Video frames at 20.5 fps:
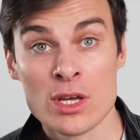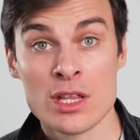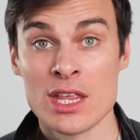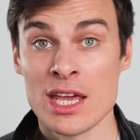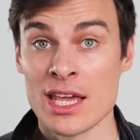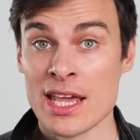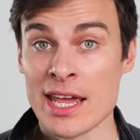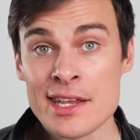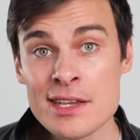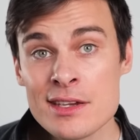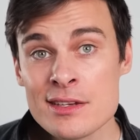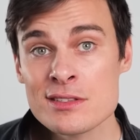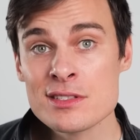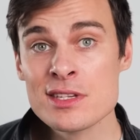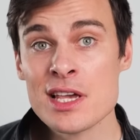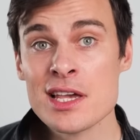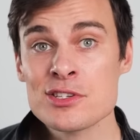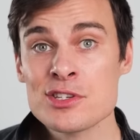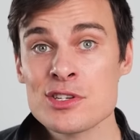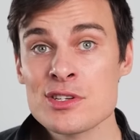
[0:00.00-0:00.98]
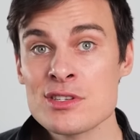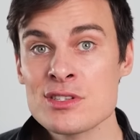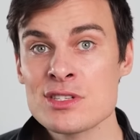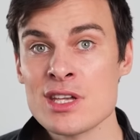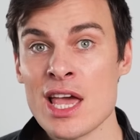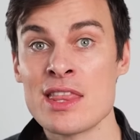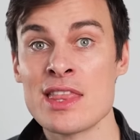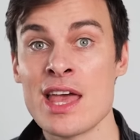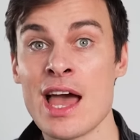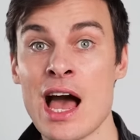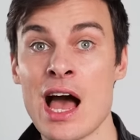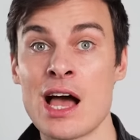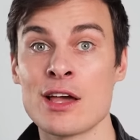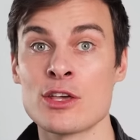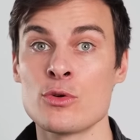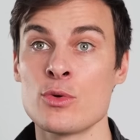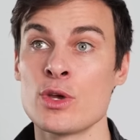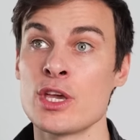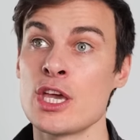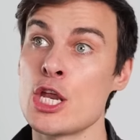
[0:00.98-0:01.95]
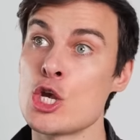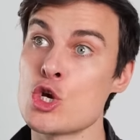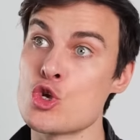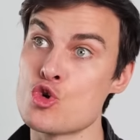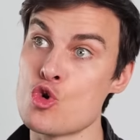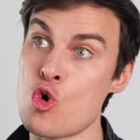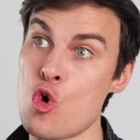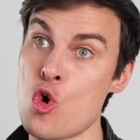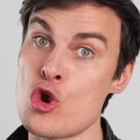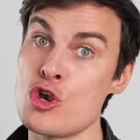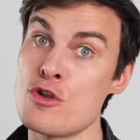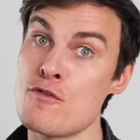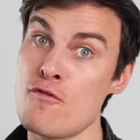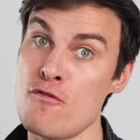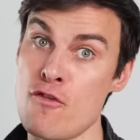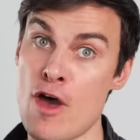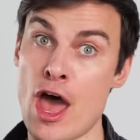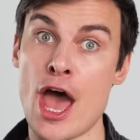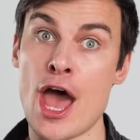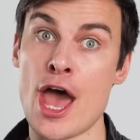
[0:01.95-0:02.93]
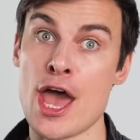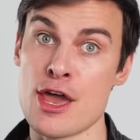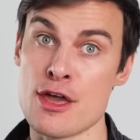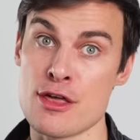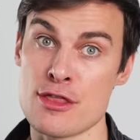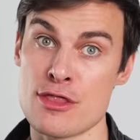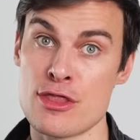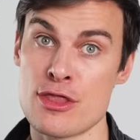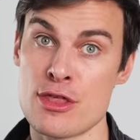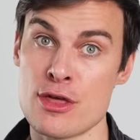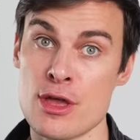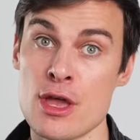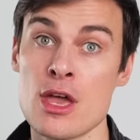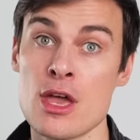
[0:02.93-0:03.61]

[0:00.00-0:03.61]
They're getting concessions and they're arguing in good faith.